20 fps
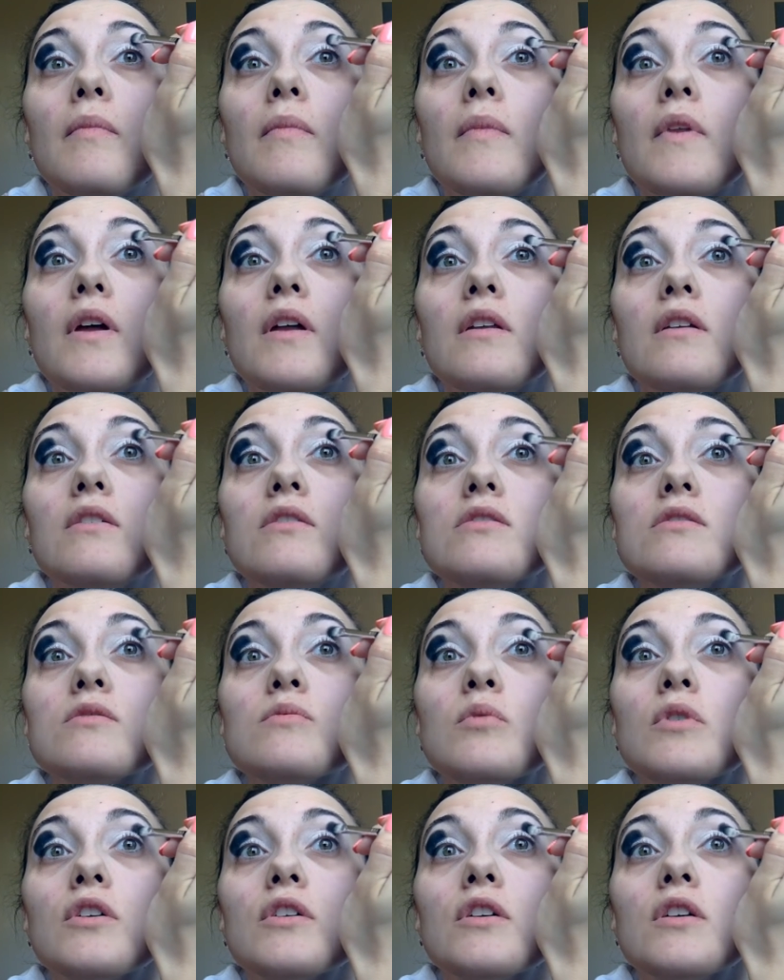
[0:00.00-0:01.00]
and you
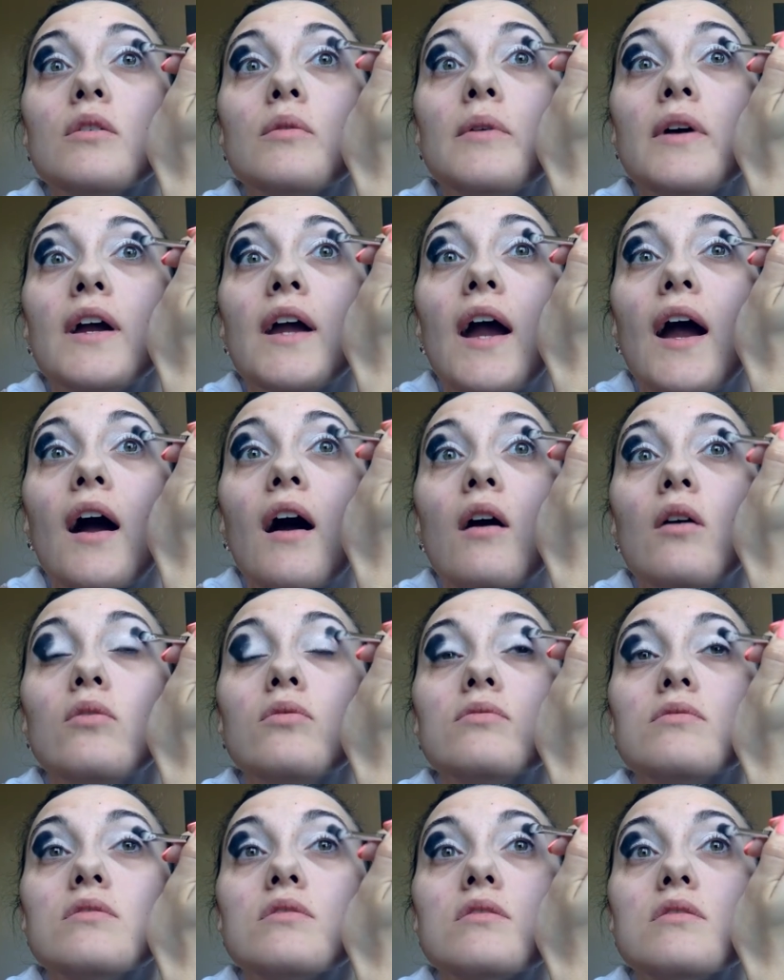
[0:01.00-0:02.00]
just work your way
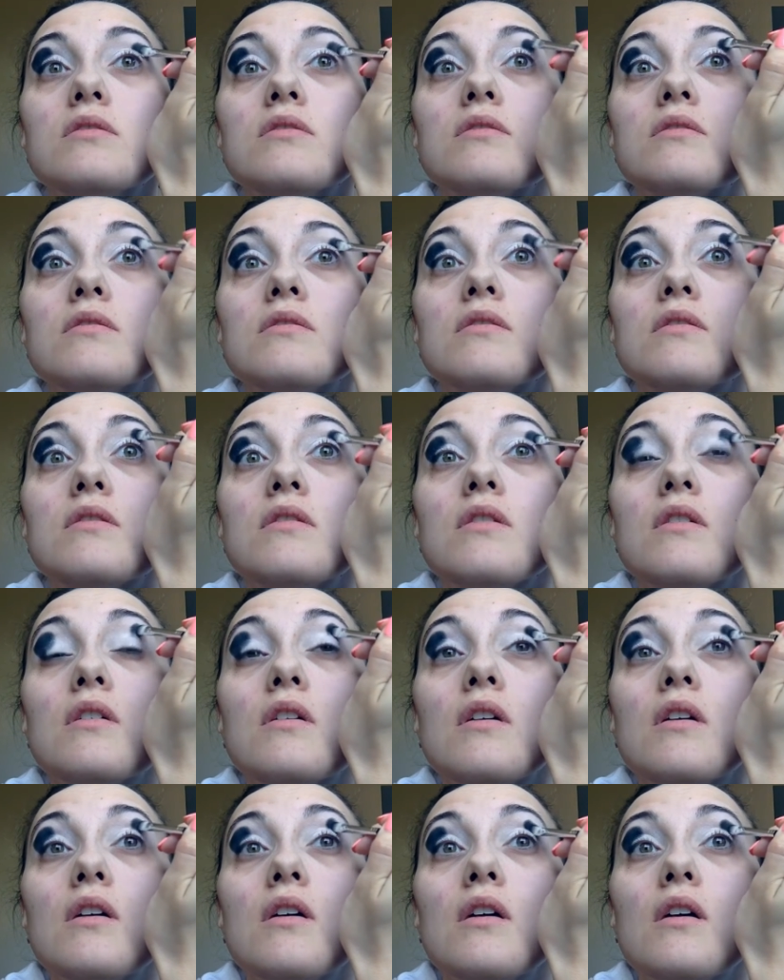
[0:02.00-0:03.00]
out.
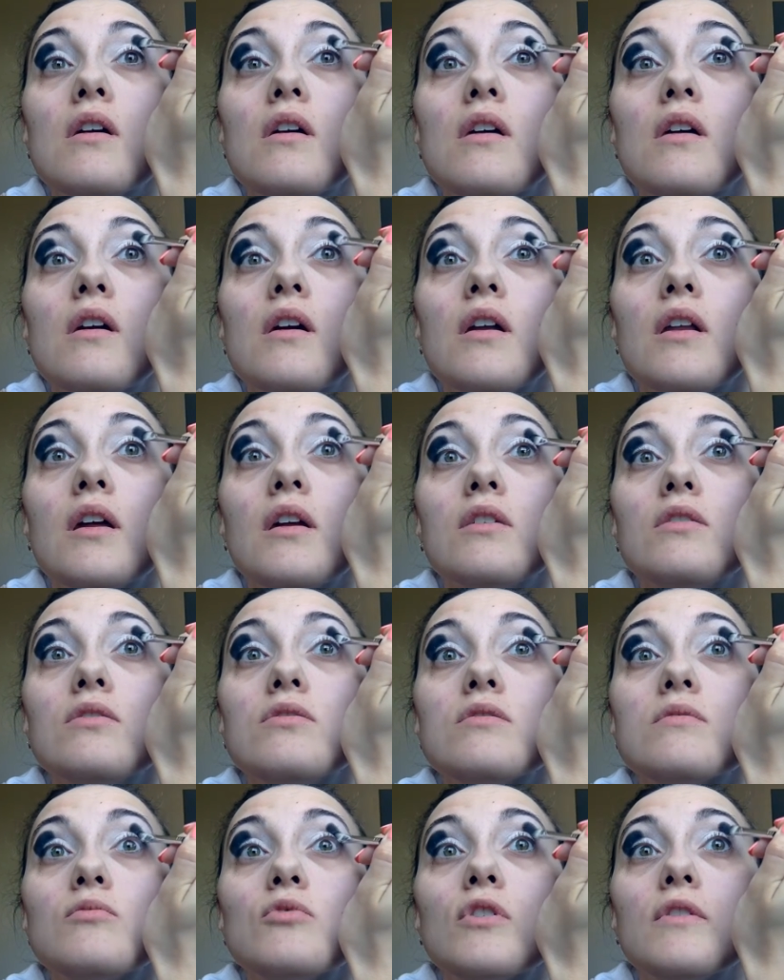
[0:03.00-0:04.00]
And I
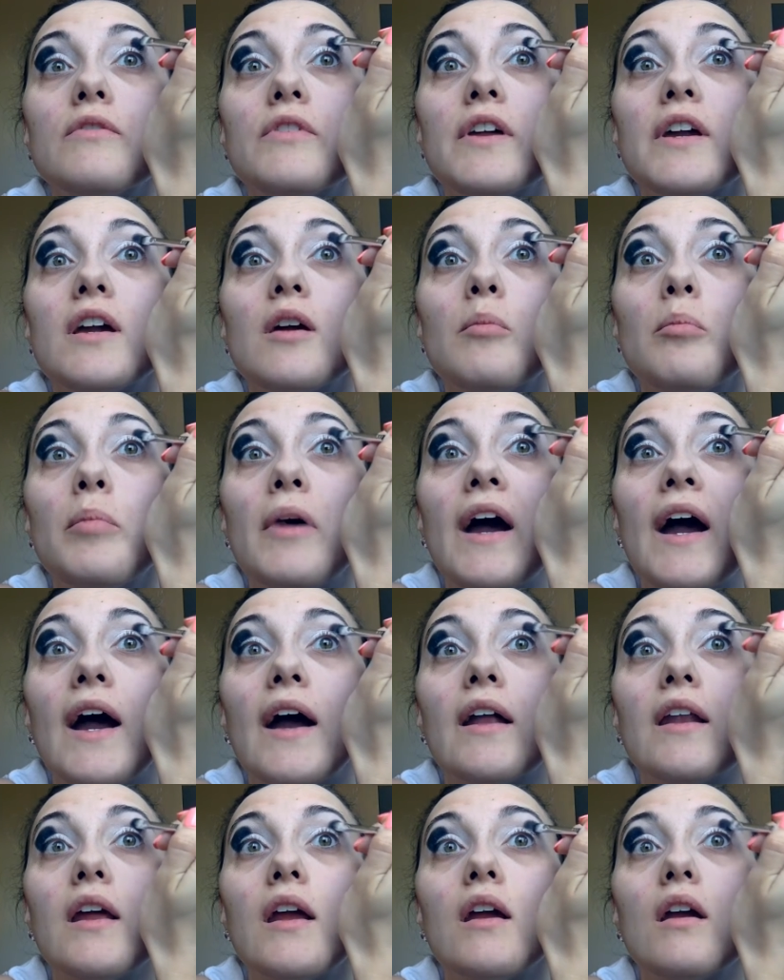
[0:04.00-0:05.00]
use more of like a
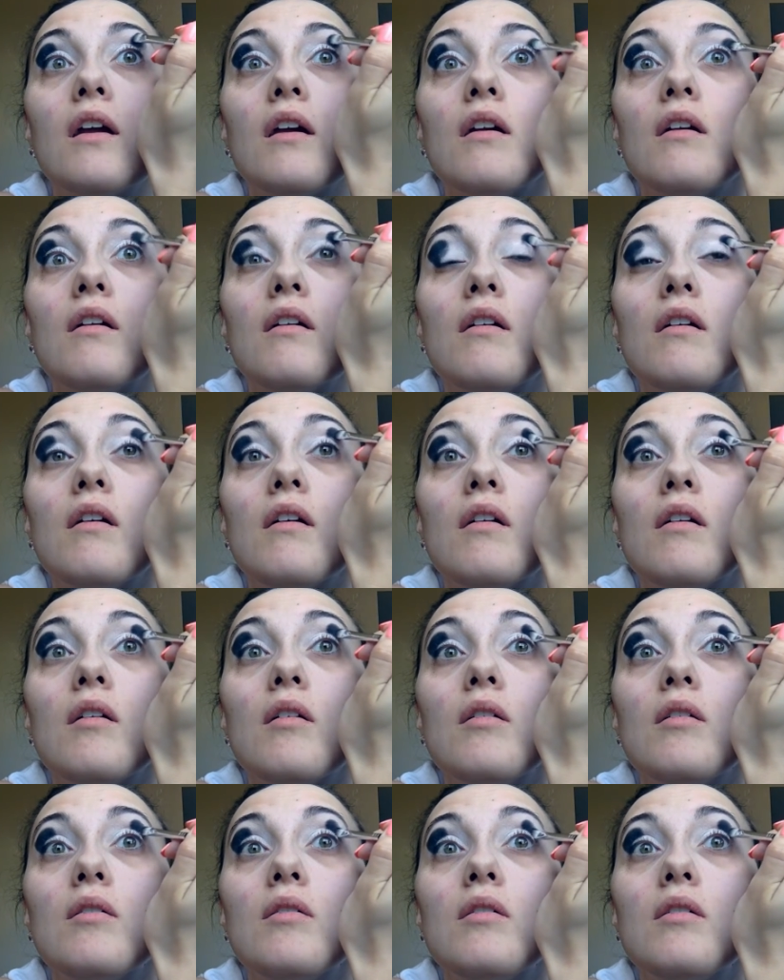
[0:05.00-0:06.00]
patting
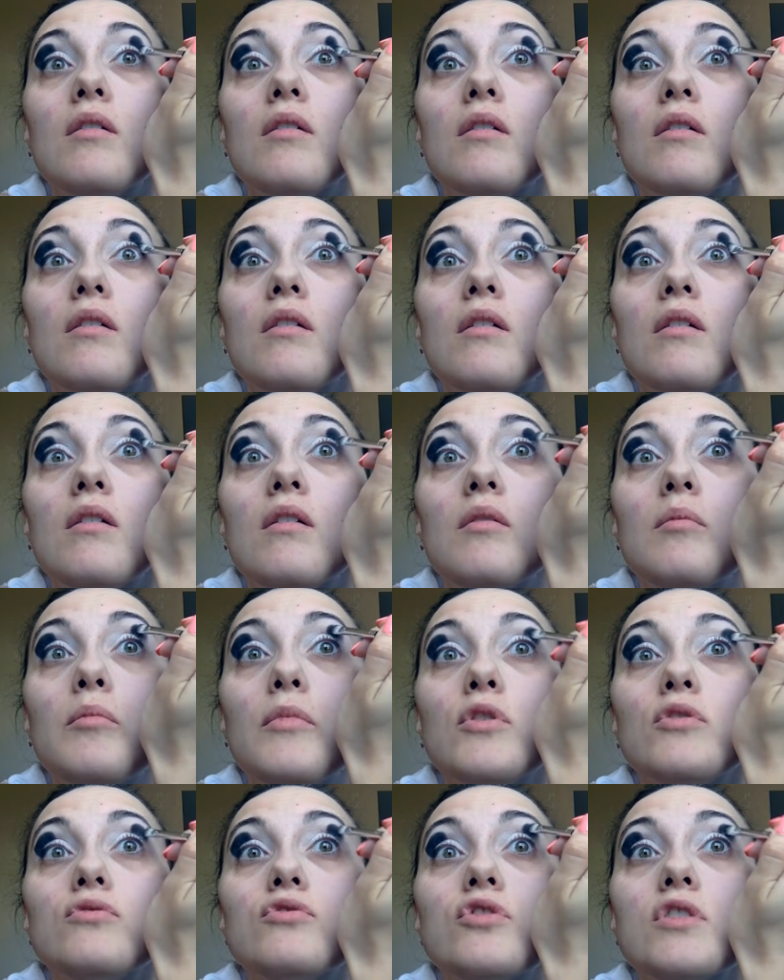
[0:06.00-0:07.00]

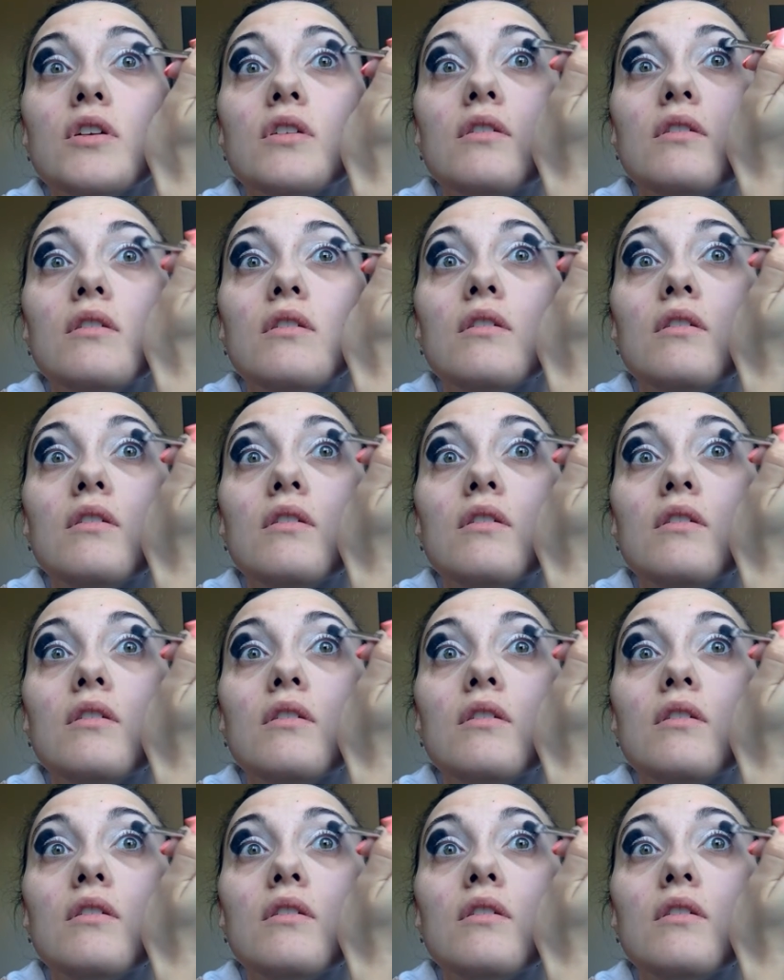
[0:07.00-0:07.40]
motion.